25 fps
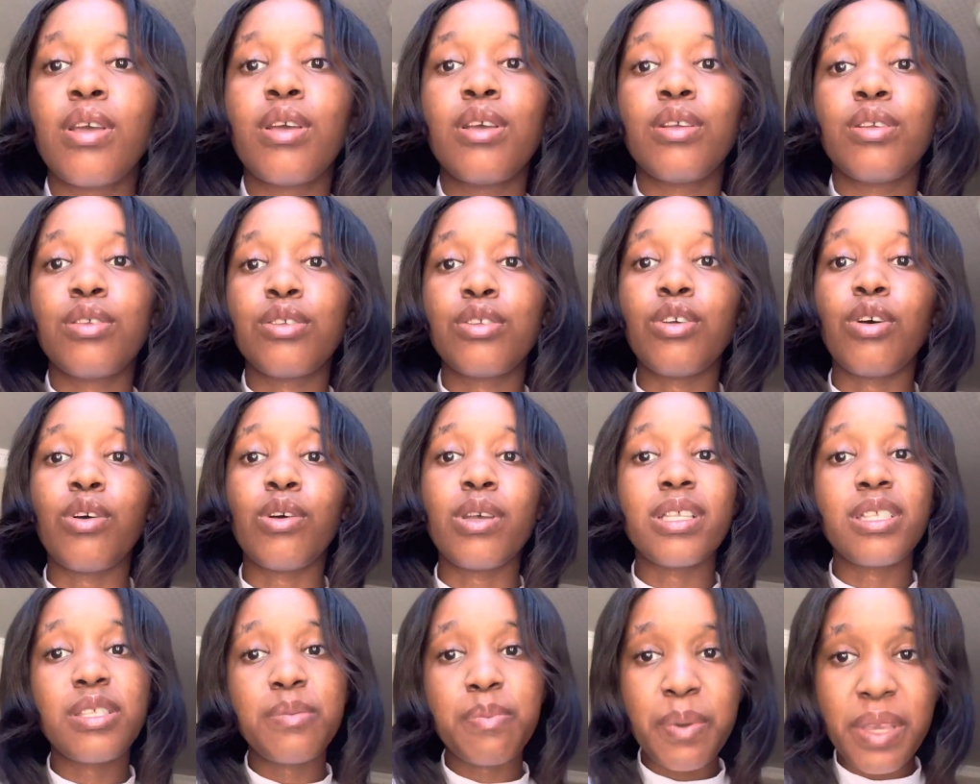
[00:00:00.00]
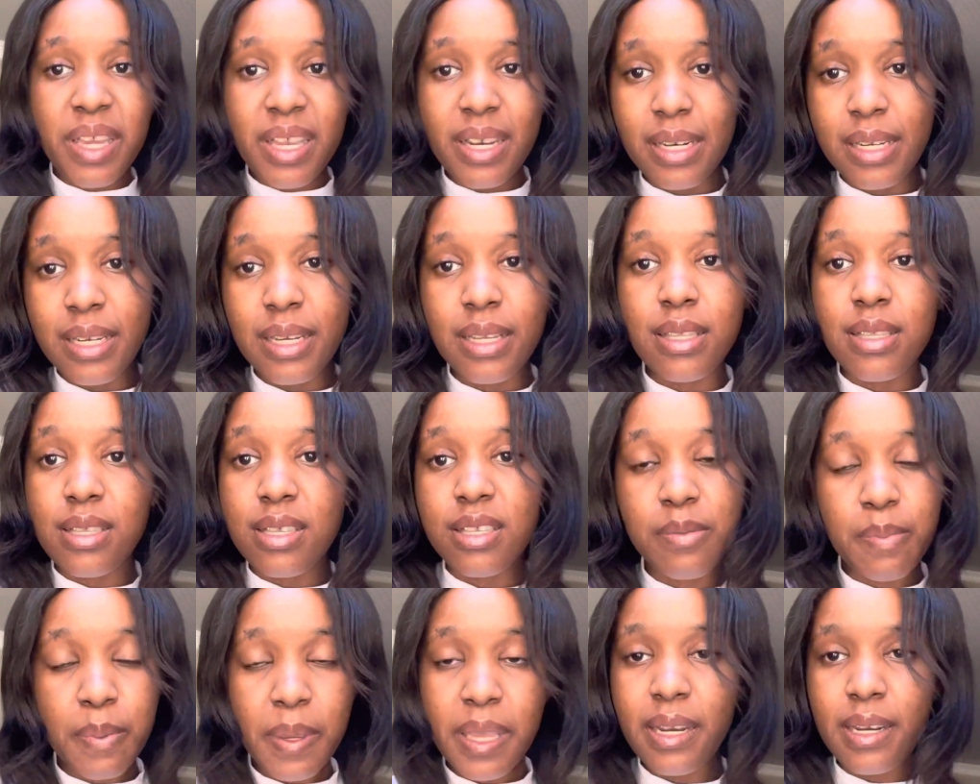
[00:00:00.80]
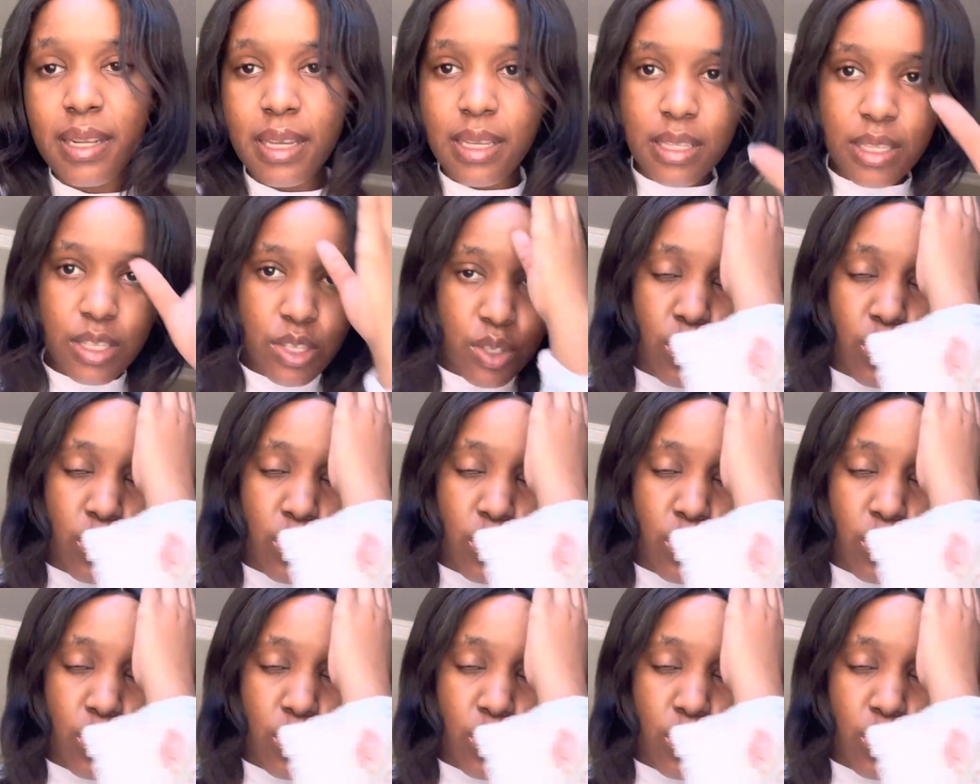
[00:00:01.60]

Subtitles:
So it's peanuts.